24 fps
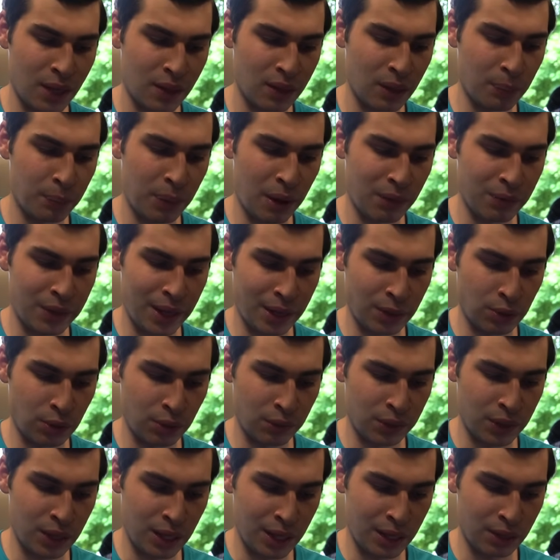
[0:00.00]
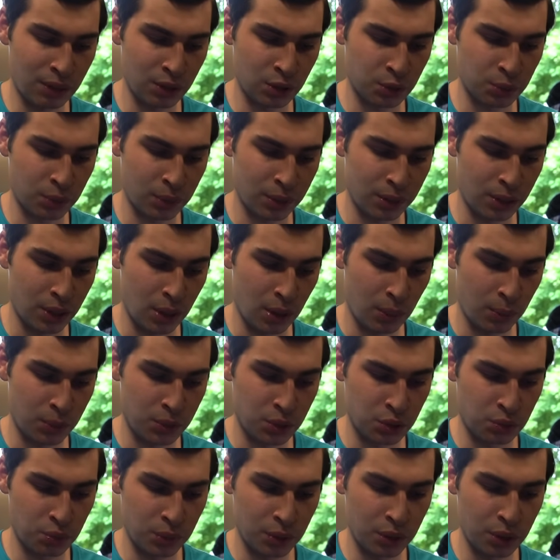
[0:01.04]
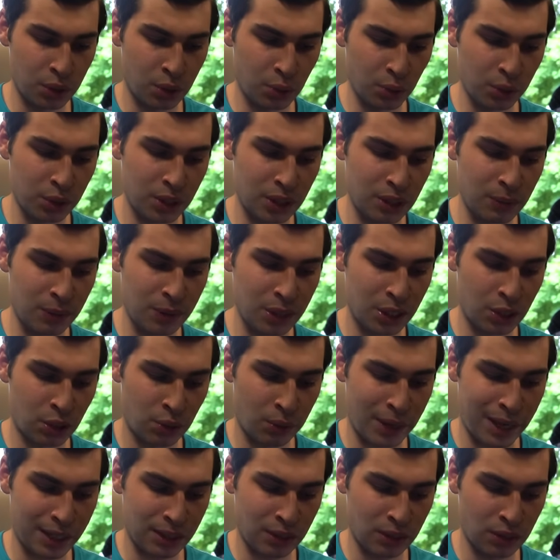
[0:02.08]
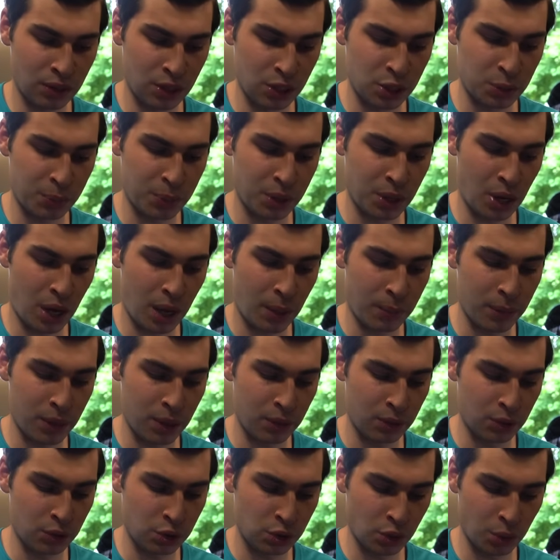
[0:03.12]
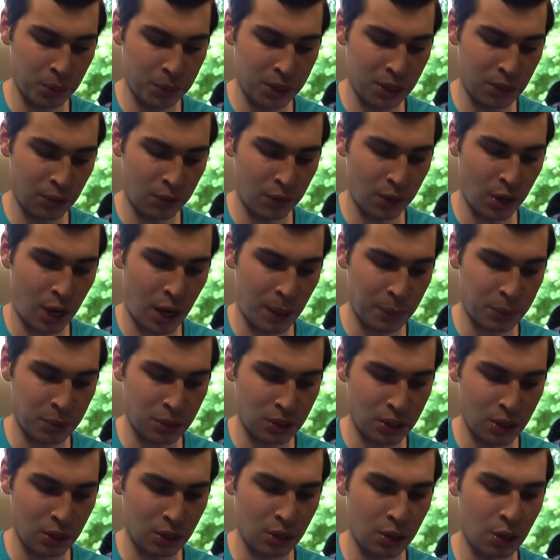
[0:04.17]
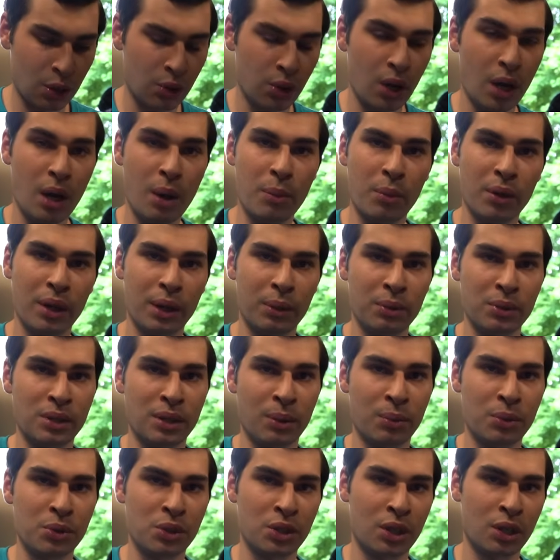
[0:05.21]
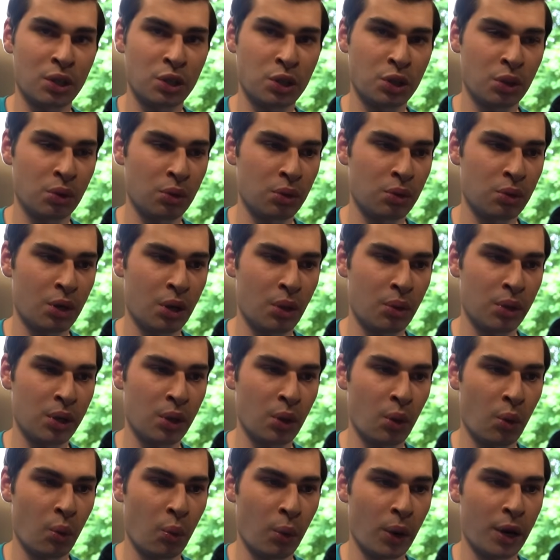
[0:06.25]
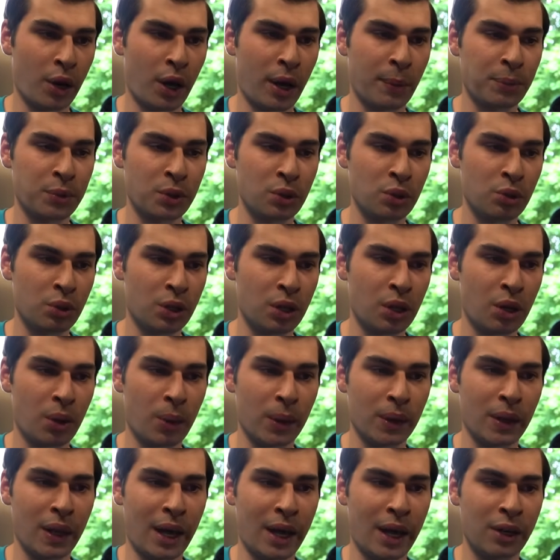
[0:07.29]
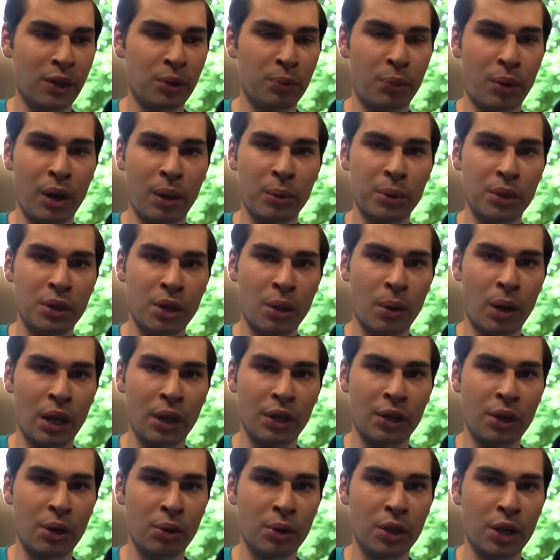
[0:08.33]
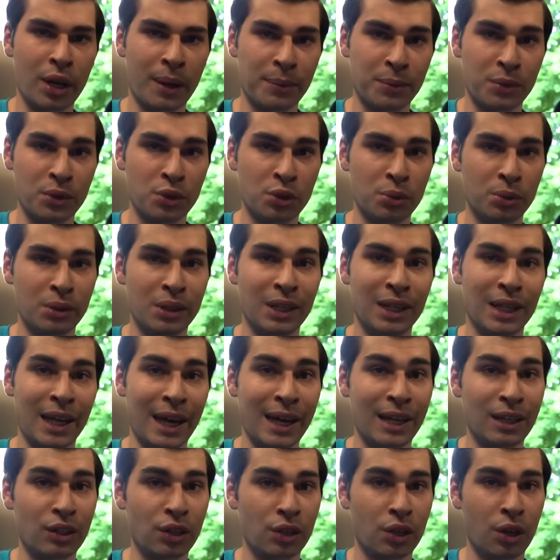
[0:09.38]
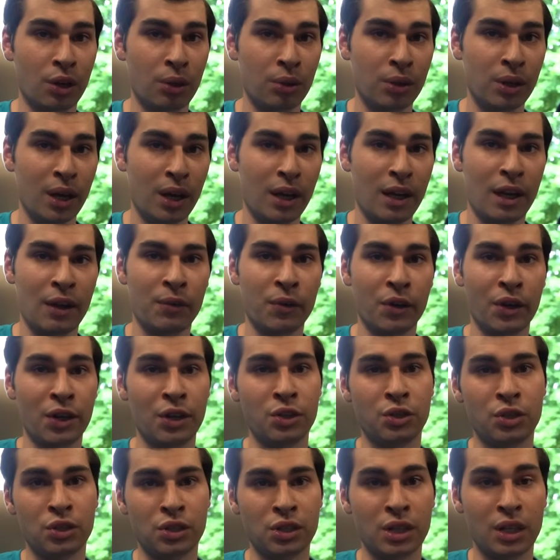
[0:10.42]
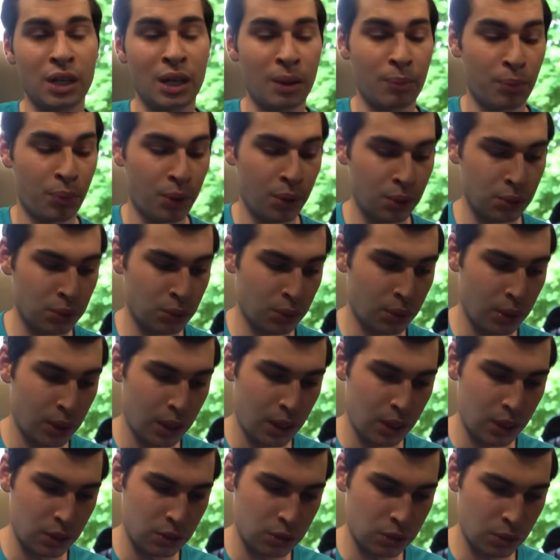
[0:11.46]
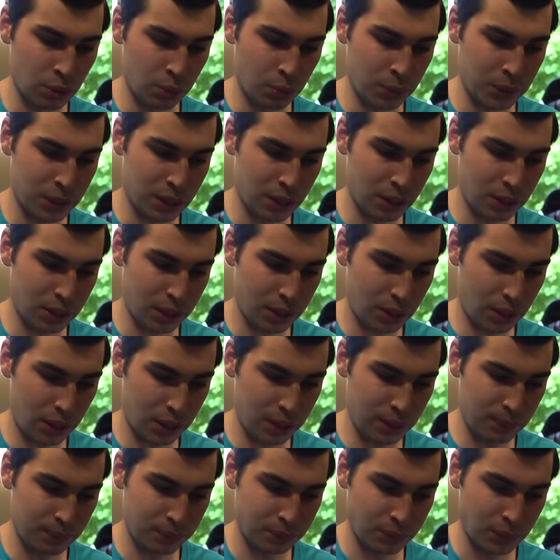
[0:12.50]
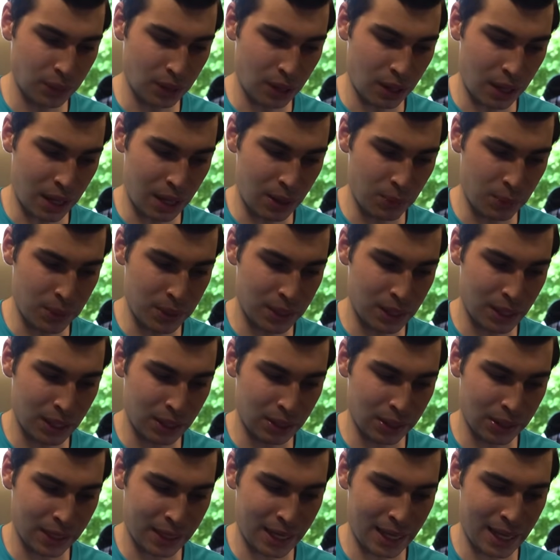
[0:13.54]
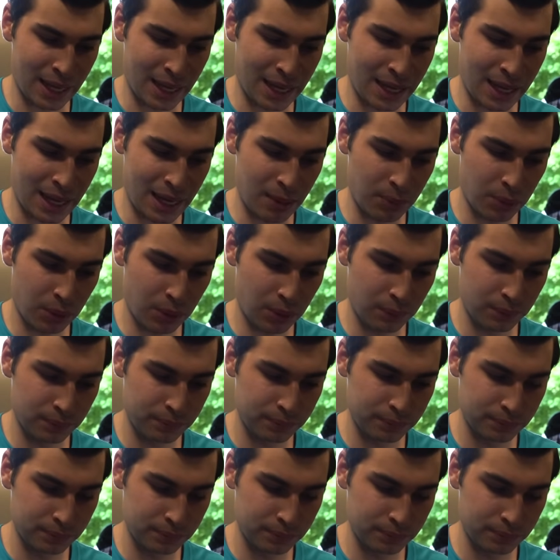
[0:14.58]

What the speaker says: and then above that you have the English one, which is really cool. You can even correct the speedometer. There's so many different options that you can code, but like we said, we're just going to show you coding one option. You can go online and you probably know all the coding options you would like to code if you're interested in ProTool. So we can click on it and we can click enable.